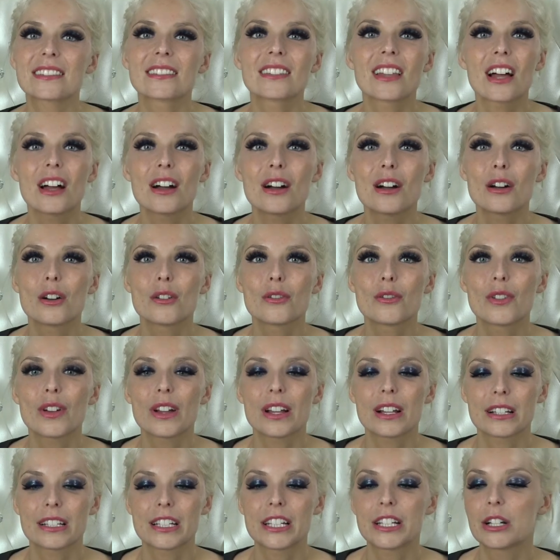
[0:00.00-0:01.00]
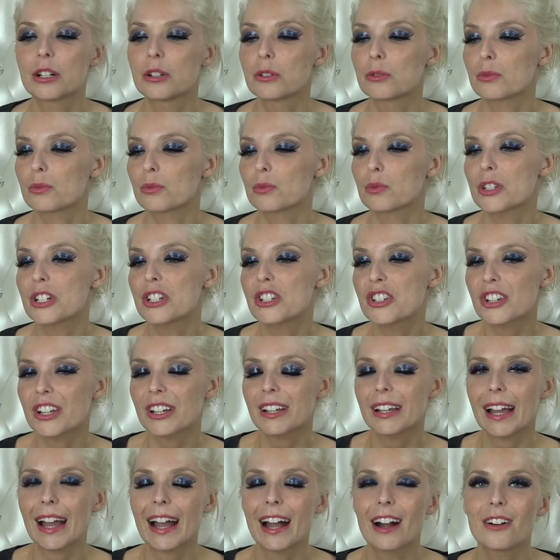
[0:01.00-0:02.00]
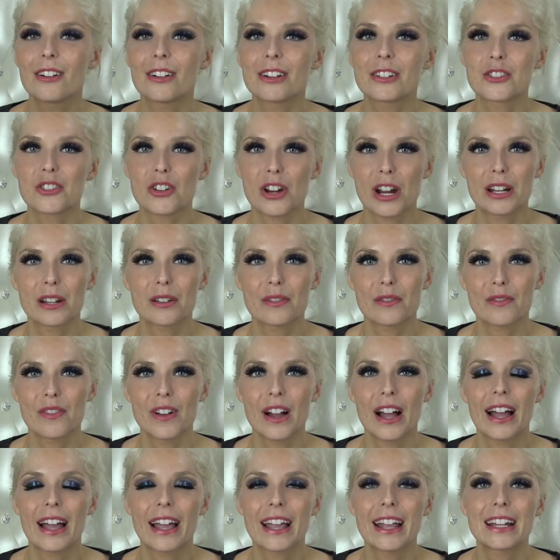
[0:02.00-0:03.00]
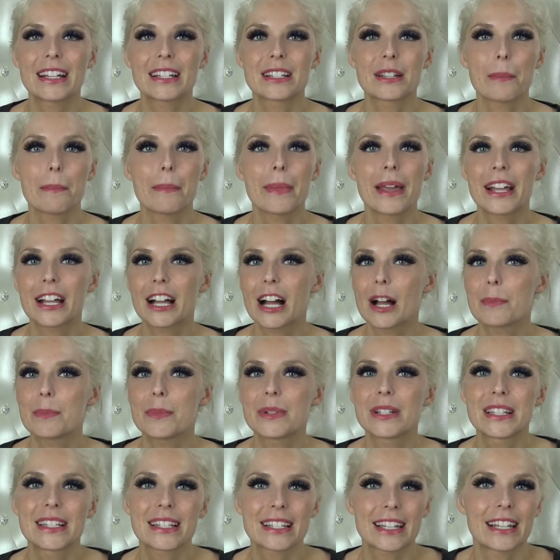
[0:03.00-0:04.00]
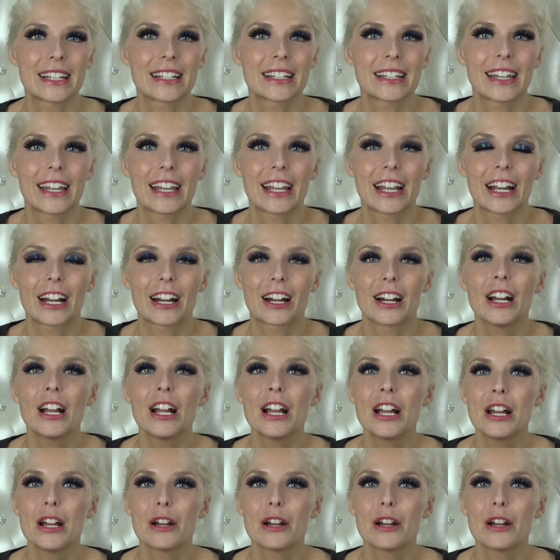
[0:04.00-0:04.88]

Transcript: love, you know, reaching out and trying to find makeup and skincare